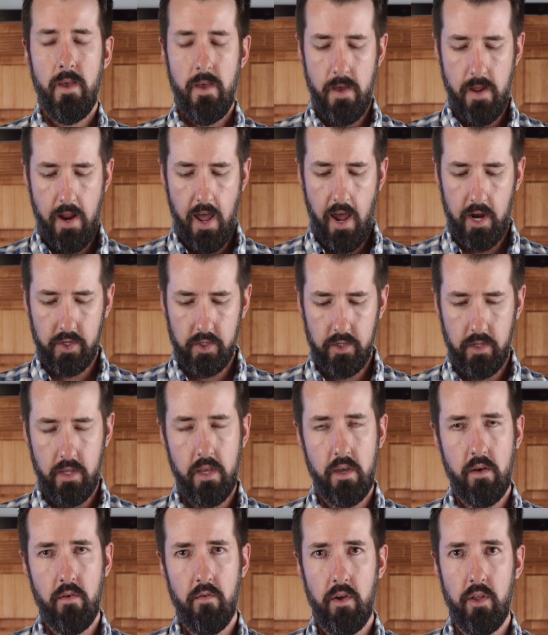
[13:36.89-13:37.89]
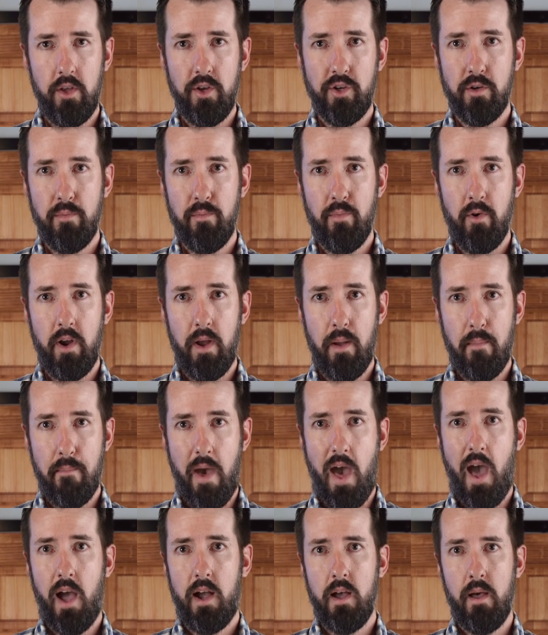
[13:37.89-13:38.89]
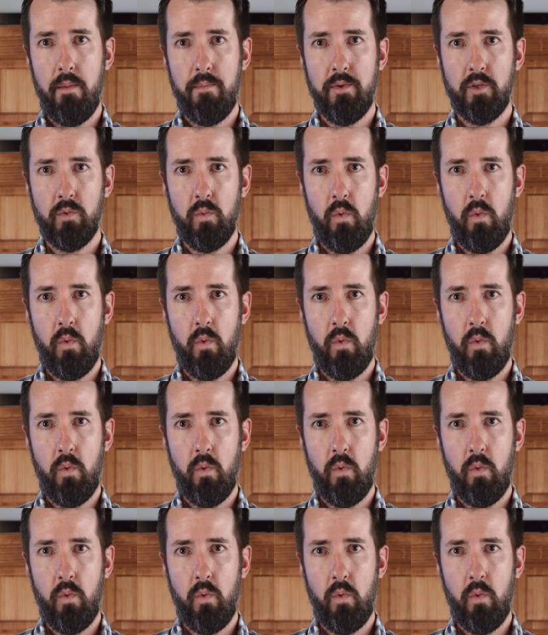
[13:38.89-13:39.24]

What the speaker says: And actually, you really should bring a backup as